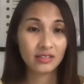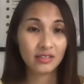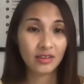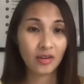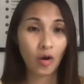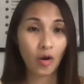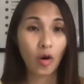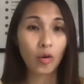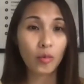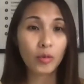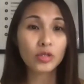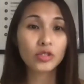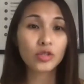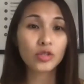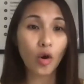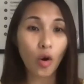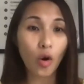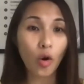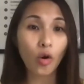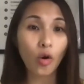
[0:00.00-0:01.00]
Almost
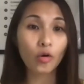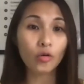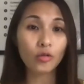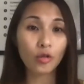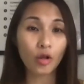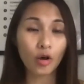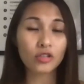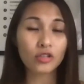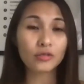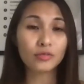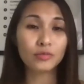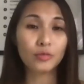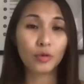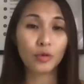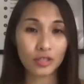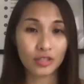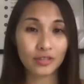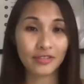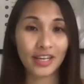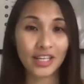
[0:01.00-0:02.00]
all lost
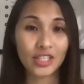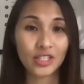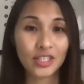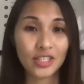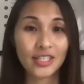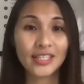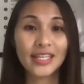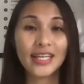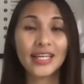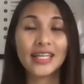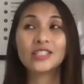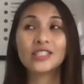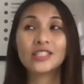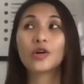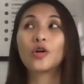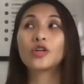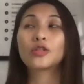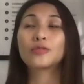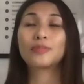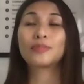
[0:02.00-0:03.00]
motivation is
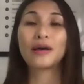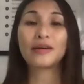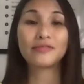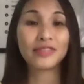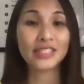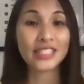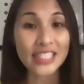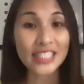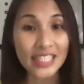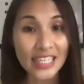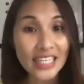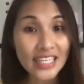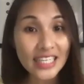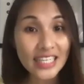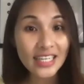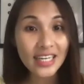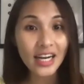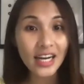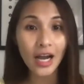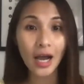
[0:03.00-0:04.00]
caused by fatigue,
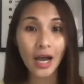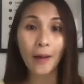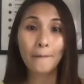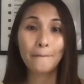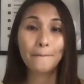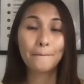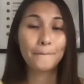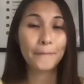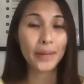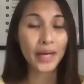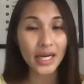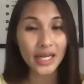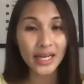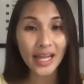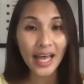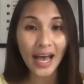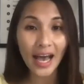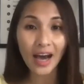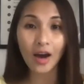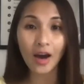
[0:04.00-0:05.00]

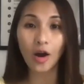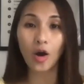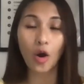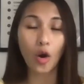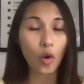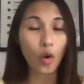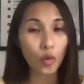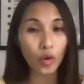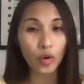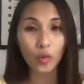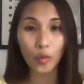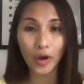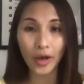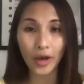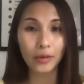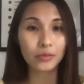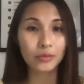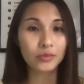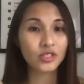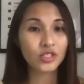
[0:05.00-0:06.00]
burnout,
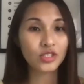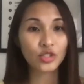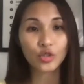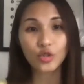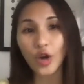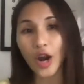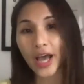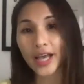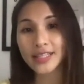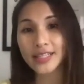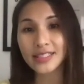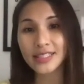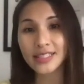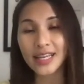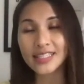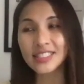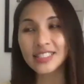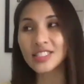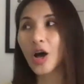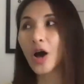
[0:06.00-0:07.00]
overwhelm, stress.
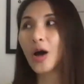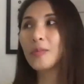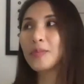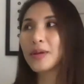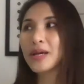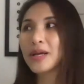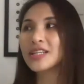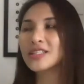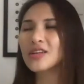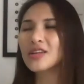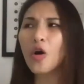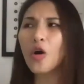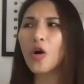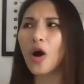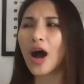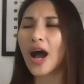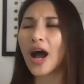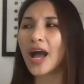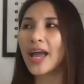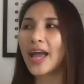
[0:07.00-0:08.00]
It's not because, oh,
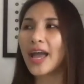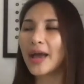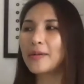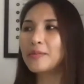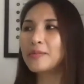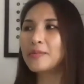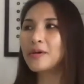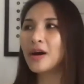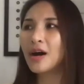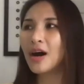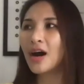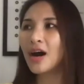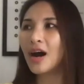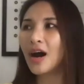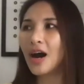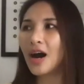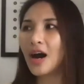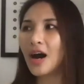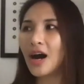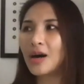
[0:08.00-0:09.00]
I
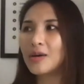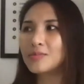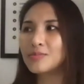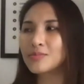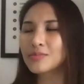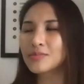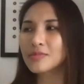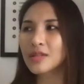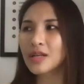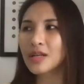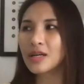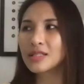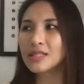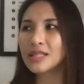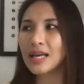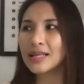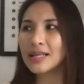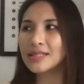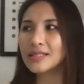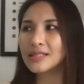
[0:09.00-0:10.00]
am,
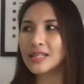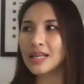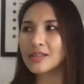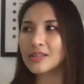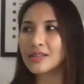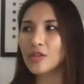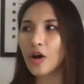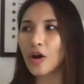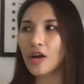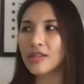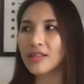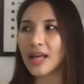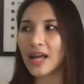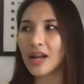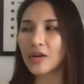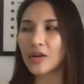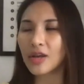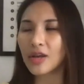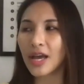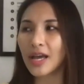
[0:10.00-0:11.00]
they thought that,
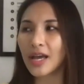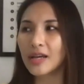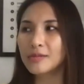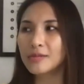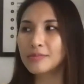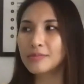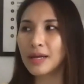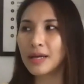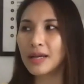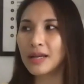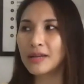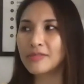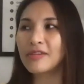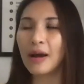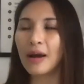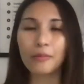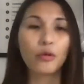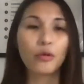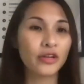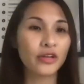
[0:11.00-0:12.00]
okay, if
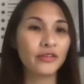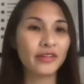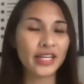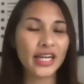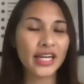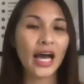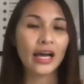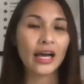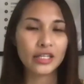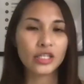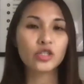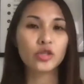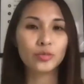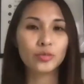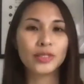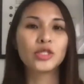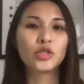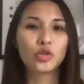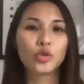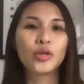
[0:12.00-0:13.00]
I'm motivated, I need to
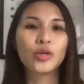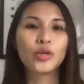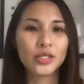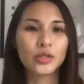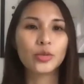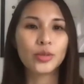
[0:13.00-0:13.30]
be doing.